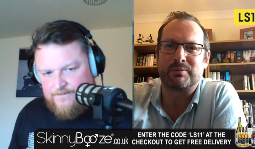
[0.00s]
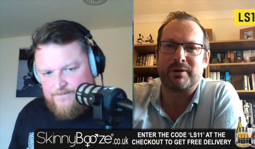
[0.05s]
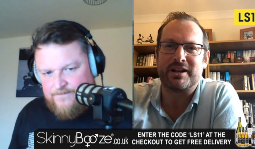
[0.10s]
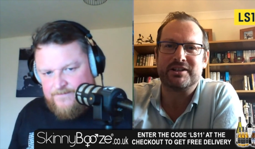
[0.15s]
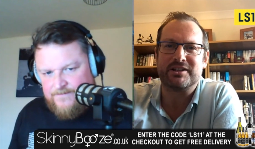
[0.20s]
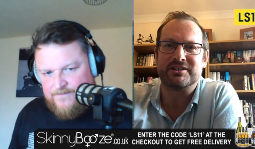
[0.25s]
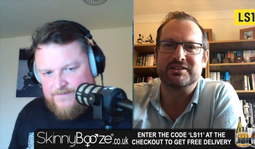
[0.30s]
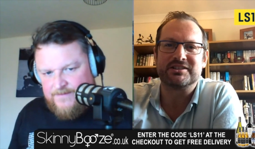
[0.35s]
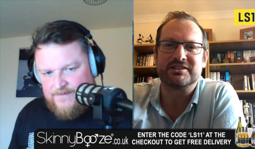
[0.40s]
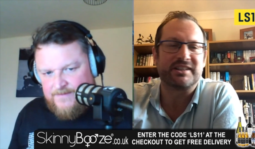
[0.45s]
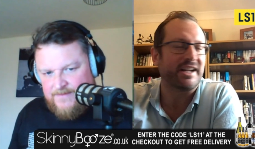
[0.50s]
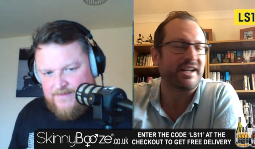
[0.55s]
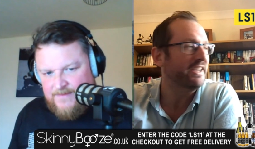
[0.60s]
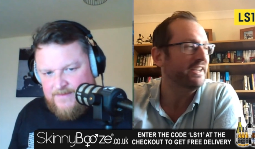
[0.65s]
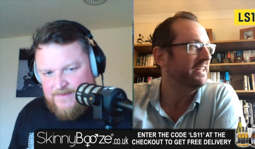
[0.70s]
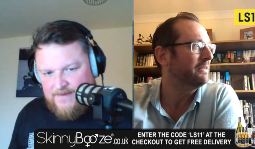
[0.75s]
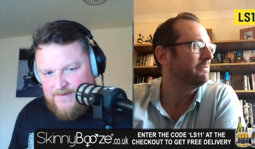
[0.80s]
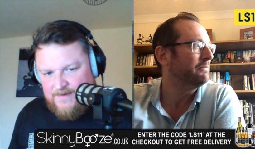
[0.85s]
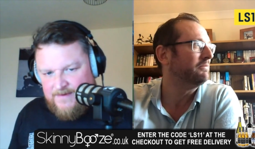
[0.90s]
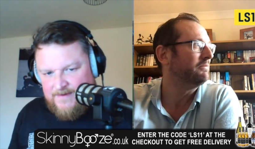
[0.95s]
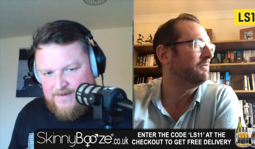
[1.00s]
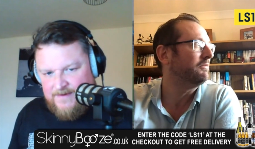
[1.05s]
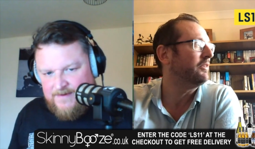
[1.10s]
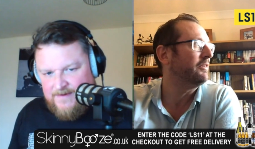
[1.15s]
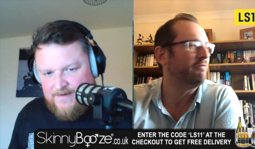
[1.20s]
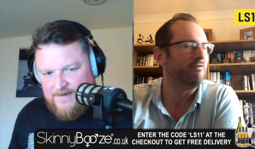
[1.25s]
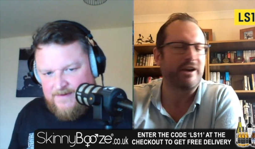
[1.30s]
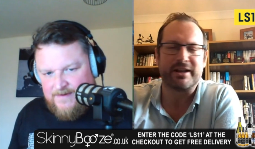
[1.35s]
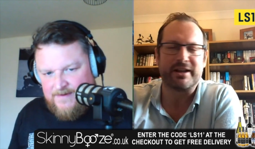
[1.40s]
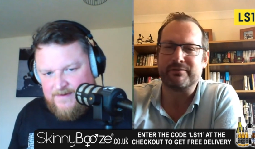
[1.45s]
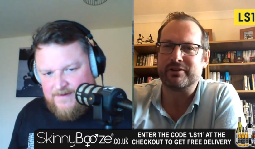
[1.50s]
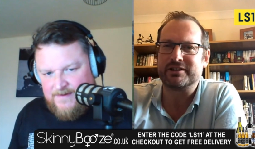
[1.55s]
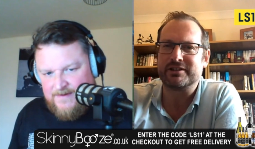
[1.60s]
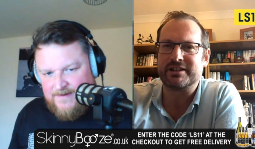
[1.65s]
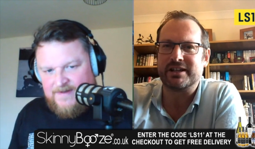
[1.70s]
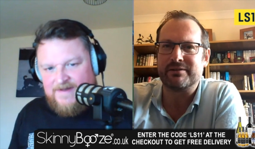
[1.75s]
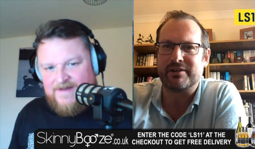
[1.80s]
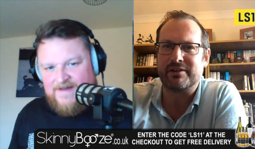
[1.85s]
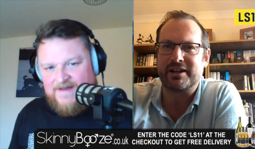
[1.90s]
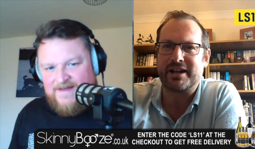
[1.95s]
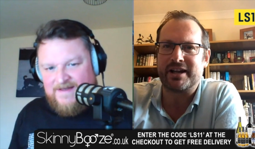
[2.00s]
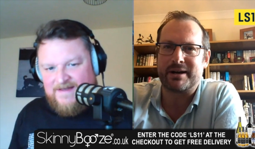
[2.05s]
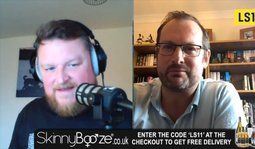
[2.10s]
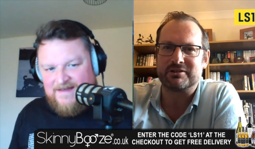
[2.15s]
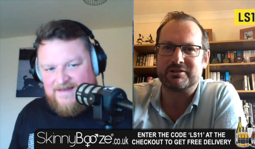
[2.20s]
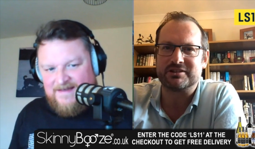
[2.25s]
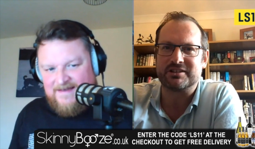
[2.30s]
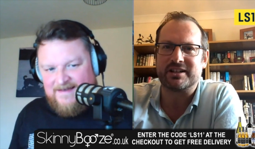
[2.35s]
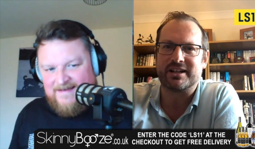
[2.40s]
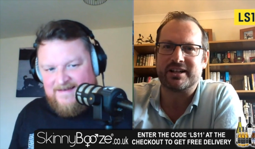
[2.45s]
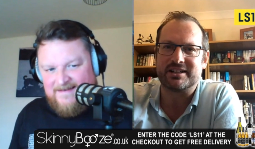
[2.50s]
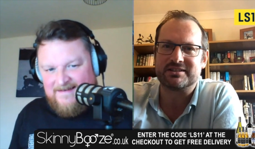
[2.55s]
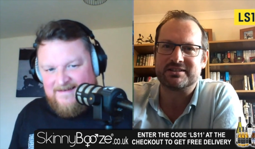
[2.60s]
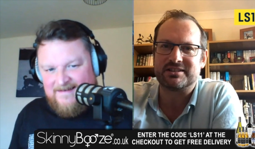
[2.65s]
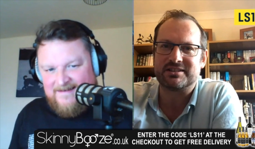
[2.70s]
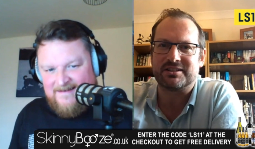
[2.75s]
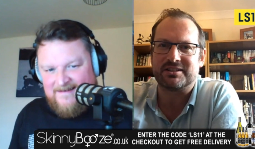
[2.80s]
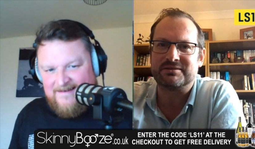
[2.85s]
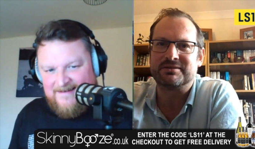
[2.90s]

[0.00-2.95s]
Speaker 1: Pension Stadium. We're ready for T V cameras and that. So.